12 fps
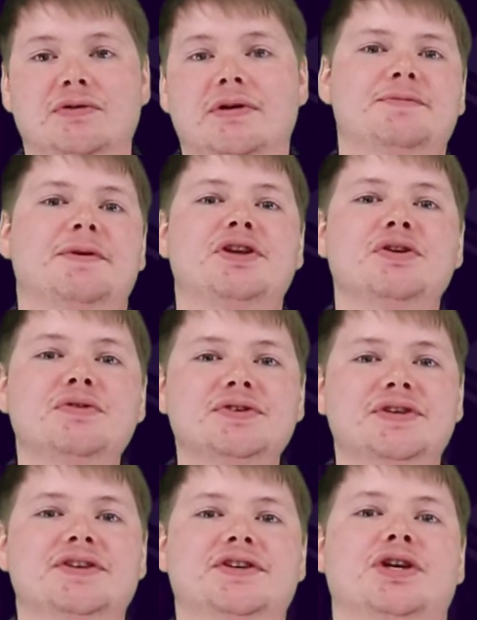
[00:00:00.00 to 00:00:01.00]
It has been
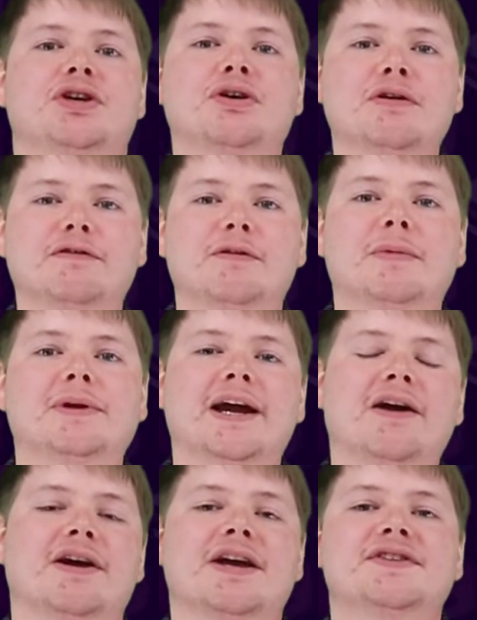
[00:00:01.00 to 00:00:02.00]
used as a cure for
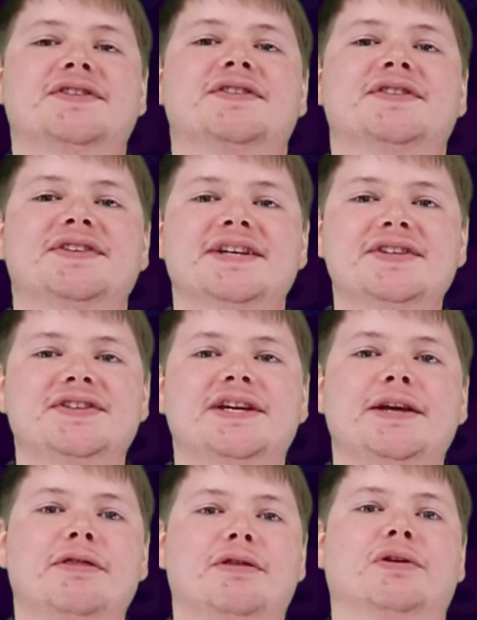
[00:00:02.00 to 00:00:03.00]
malaria since
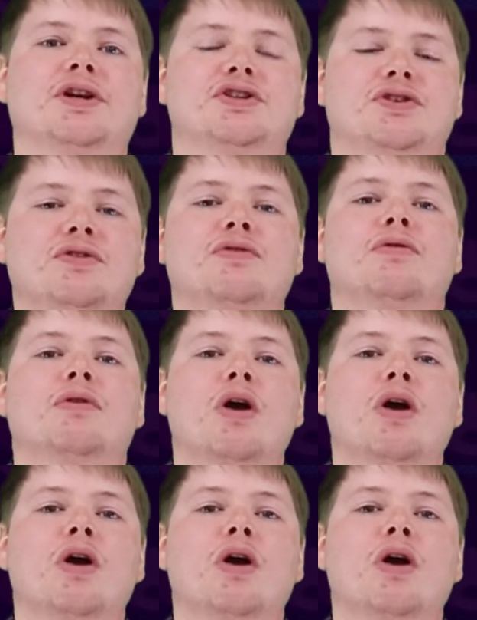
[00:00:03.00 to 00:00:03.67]
1632.